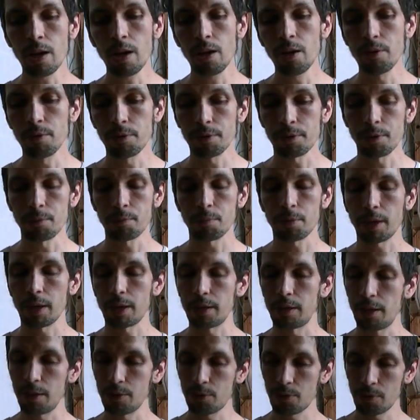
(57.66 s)
We're going to play
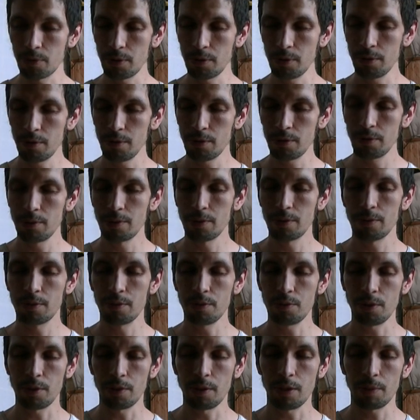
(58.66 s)
Netori,
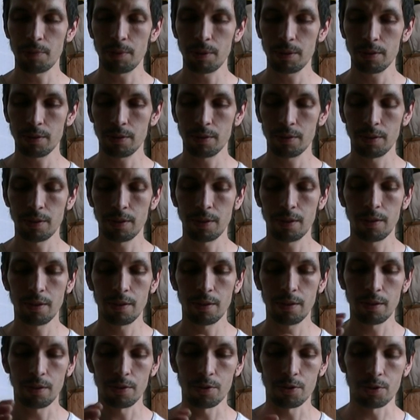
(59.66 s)
Shirabe,
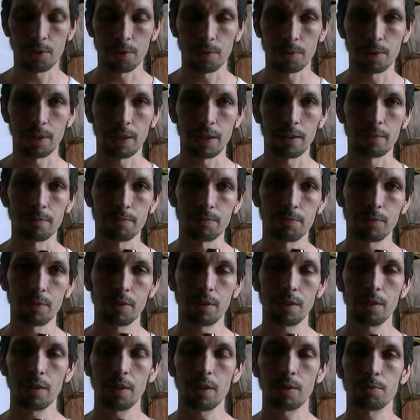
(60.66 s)
and Shote,
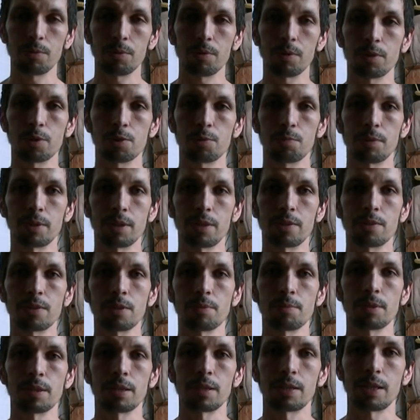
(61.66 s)
and then we'll explain
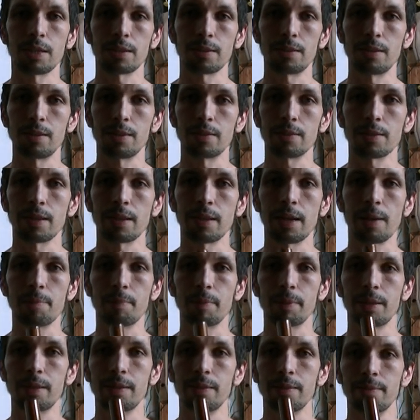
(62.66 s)
some of the techniques that
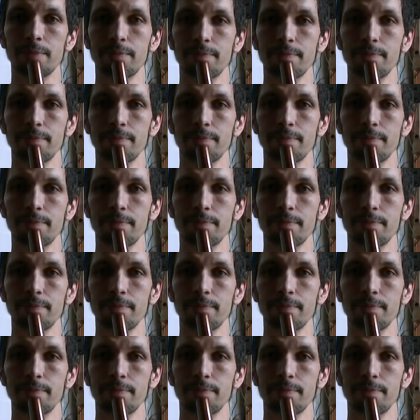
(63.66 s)
happen in it.